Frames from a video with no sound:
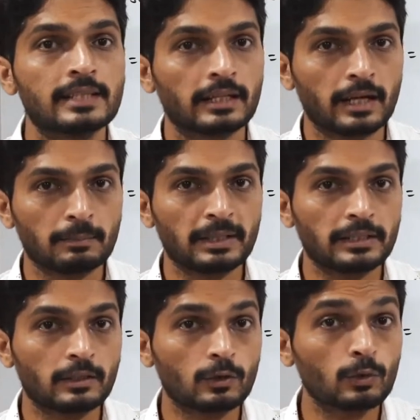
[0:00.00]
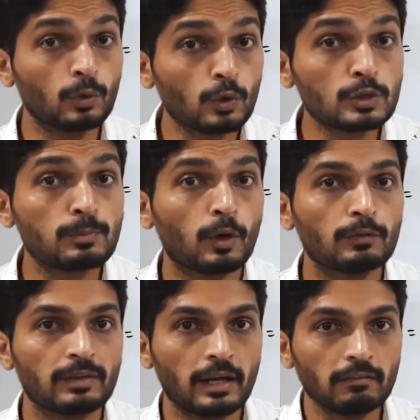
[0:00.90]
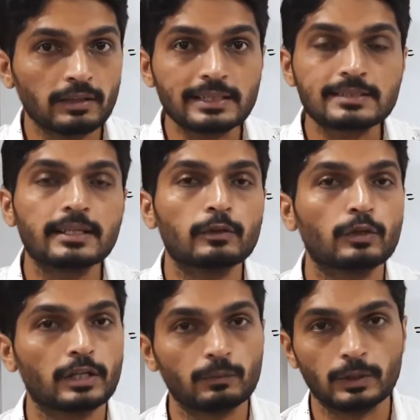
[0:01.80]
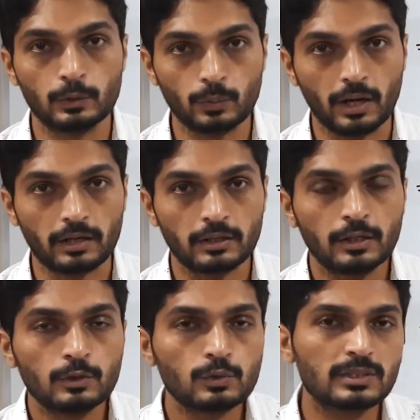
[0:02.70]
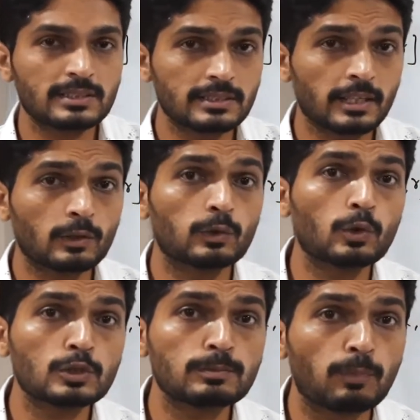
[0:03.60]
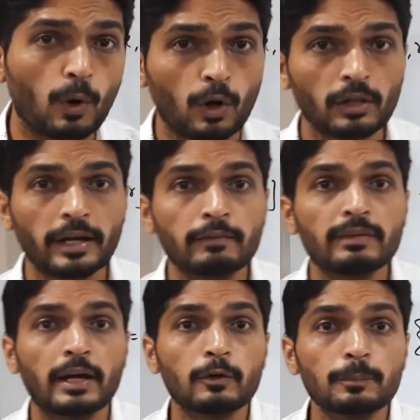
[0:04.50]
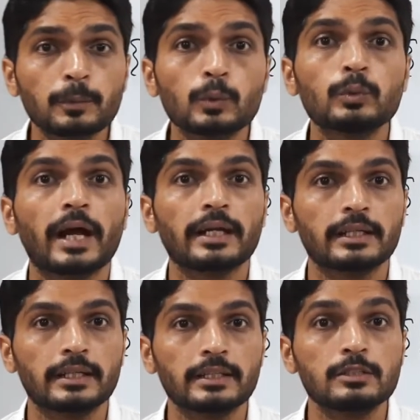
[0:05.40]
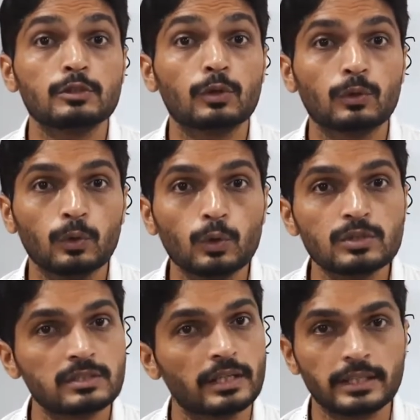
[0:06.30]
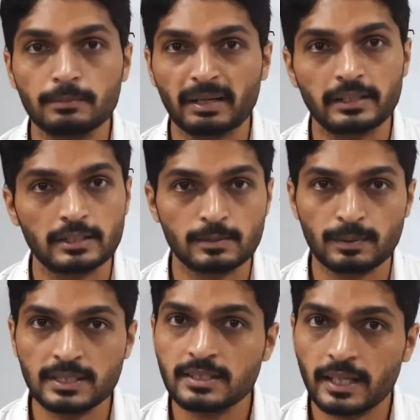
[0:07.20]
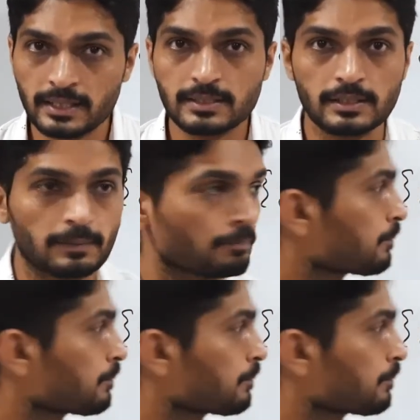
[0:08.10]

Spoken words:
than R, but in a closed ball we have less than or equal to R. So this is a closed ball and we have to prove that it is closed set in matrix space XD.